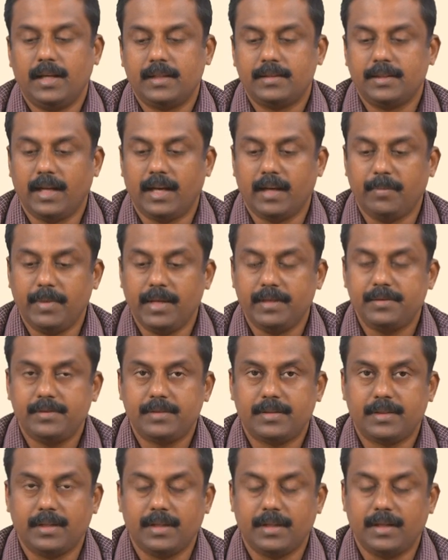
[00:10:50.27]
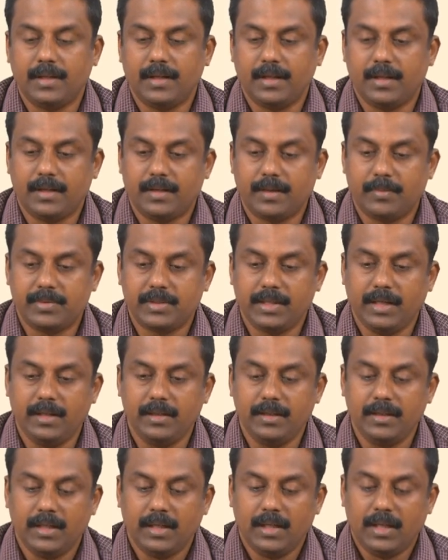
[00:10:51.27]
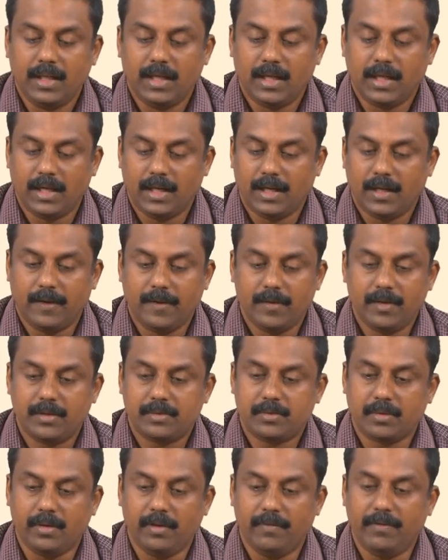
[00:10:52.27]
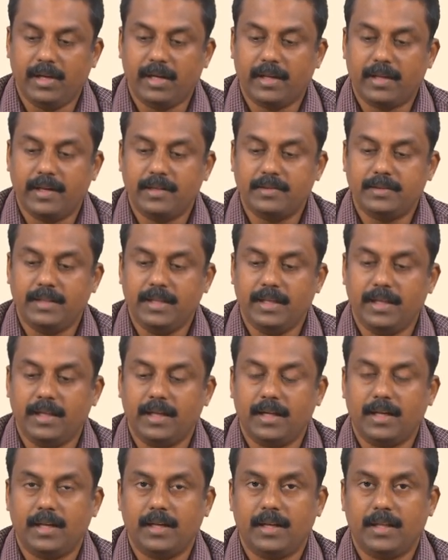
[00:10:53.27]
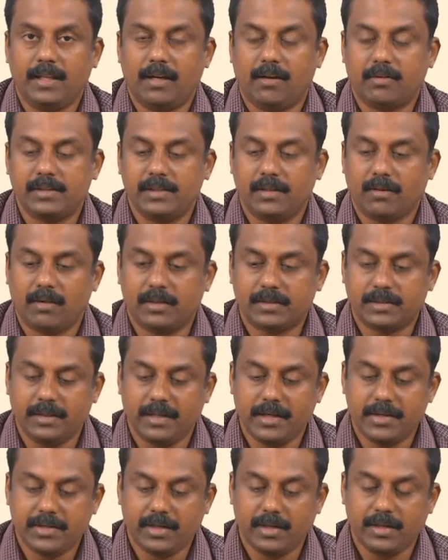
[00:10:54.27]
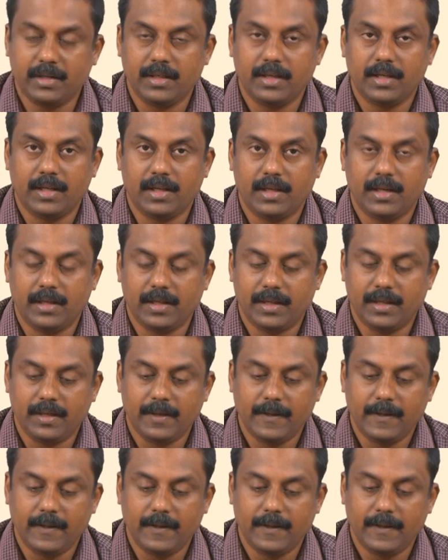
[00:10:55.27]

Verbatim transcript: silicon based trip steel uh, so, if you increase the, uh, the oxygen concentration uh,